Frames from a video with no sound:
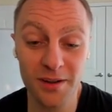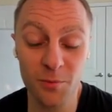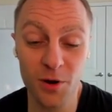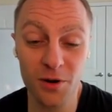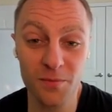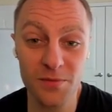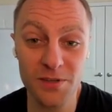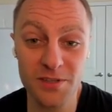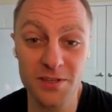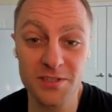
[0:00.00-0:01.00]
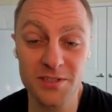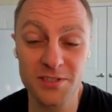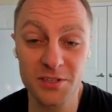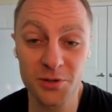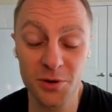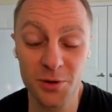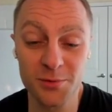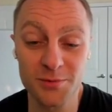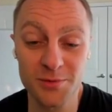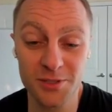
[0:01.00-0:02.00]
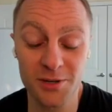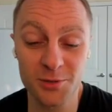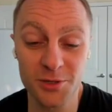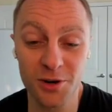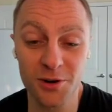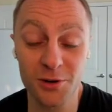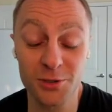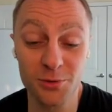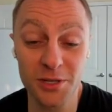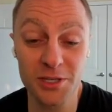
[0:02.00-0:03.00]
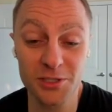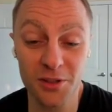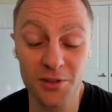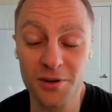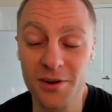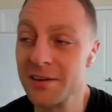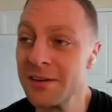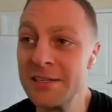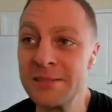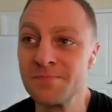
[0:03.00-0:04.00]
where the citizens in your own country are shooting each other and